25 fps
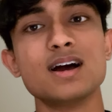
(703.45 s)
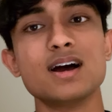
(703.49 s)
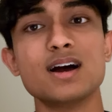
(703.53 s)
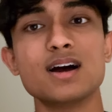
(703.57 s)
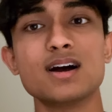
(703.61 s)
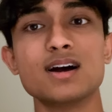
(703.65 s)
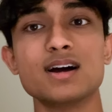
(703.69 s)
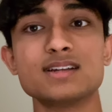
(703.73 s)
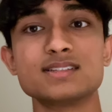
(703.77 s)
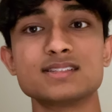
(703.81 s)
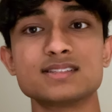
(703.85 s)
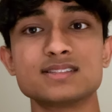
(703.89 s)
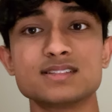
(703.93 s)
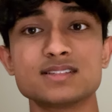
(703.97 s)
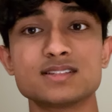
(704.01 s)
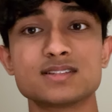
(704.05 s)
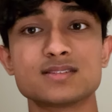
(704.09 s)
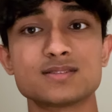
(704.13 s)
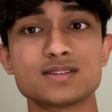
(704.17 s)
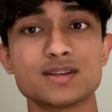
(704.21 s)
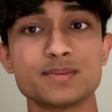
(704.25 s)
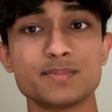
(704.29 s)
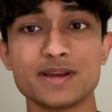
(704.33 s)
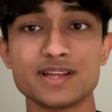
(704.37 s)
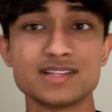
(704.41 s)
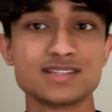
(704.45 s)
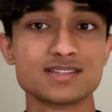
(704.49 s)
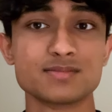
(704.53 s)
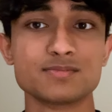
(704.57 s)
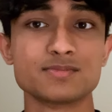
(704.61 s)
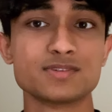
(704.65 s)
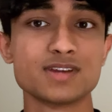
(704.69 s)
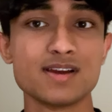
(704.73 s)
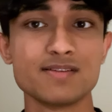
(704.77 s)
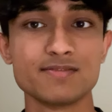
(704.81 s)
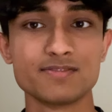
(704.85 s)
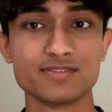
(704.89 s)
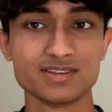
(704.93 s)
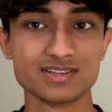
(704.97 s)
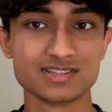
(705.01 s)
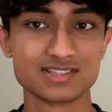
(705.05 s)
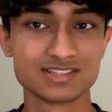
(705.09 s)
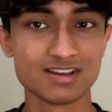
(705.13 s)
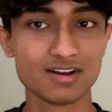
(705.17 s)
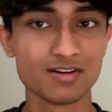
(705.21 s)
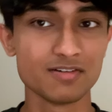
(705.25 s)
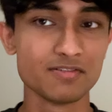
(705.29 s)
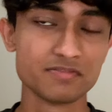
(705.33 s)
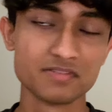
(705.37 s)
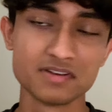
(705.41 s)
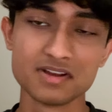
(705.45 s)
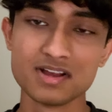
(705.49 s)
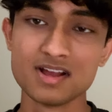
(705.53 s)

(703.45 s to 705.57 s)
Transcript: and spend some time for yourself.